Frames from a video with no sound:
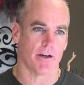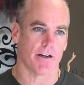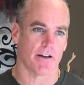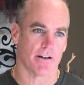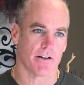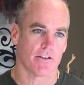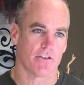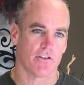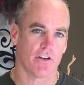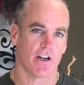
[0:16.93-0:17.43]
and in
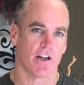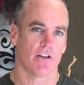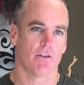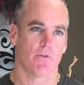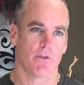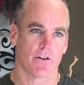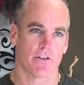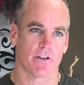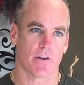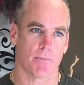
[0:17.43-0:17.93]
exchange
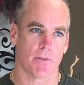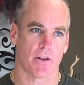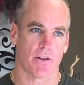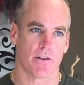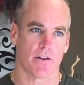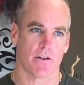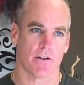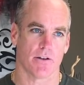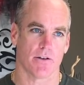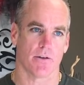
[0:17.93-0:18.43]
for
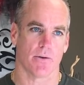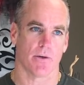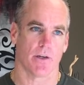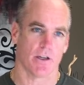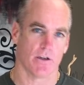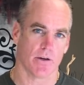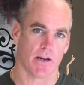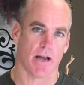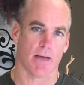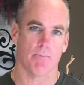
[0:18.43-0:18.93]
something that you're
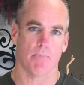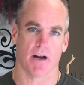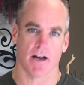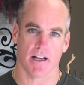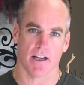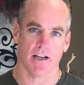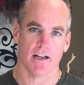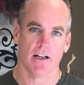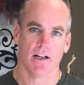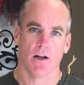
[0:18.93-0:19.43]
doing, you get
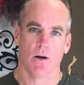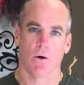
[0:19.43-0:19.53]
money,